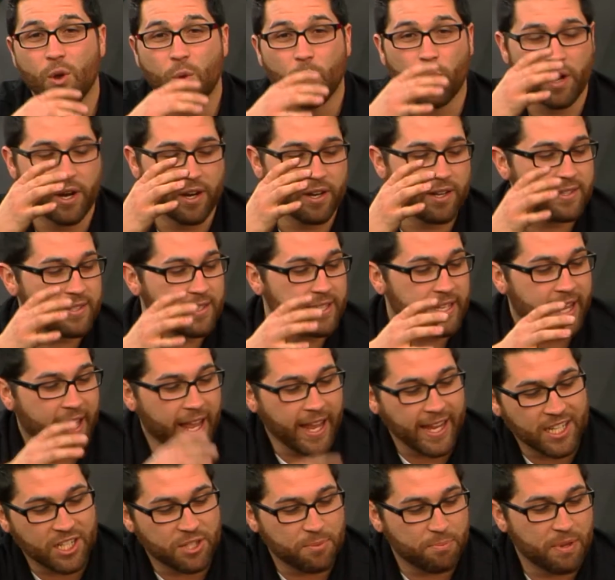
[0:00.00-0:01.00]
Whereas the
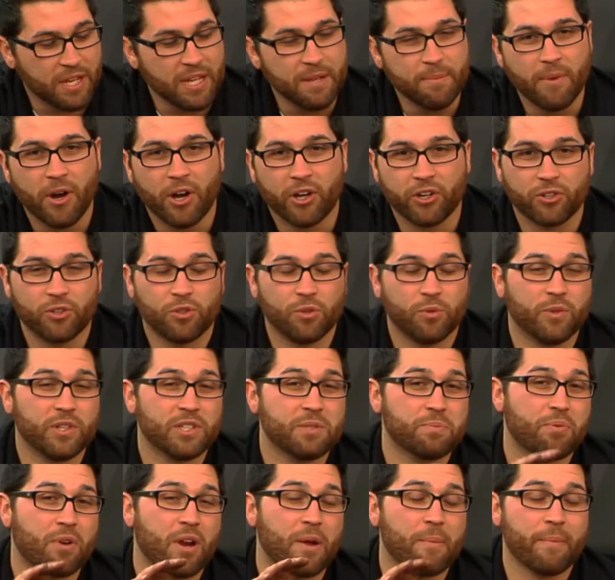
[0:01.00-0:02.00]
HP model was
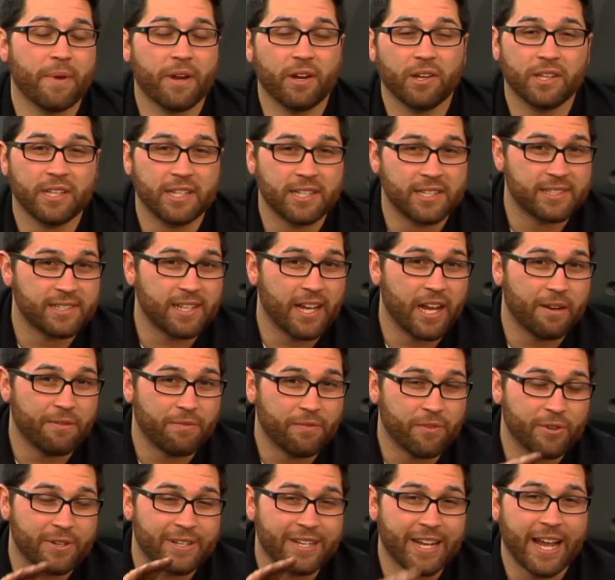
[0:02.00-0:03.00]
primarily designed
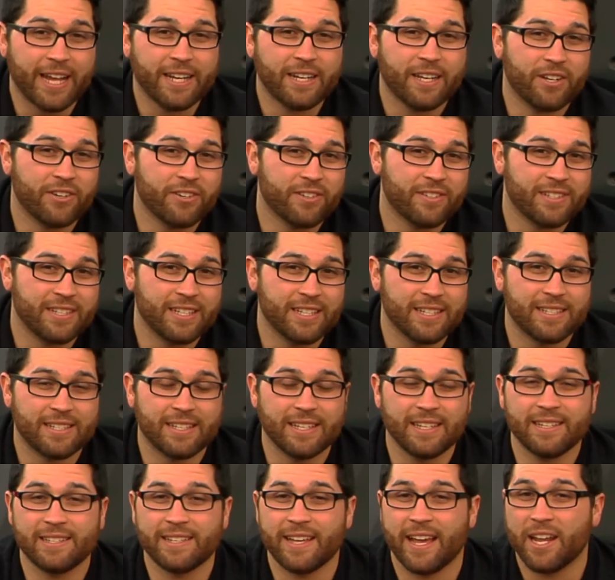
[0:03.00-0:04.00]
for 900
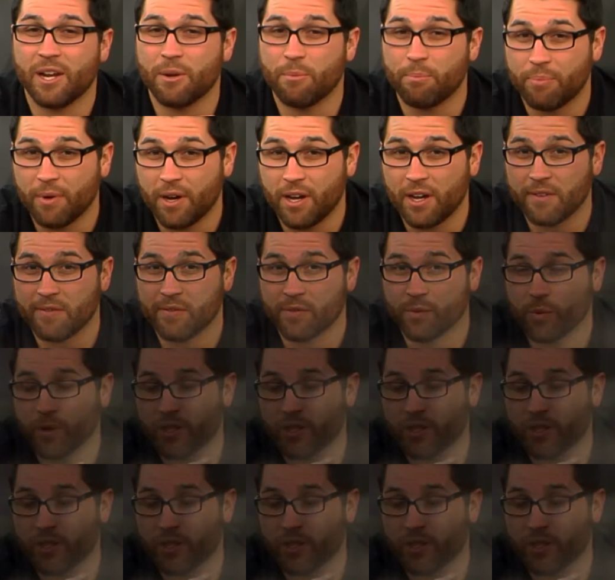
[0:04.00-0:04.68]
cc's and above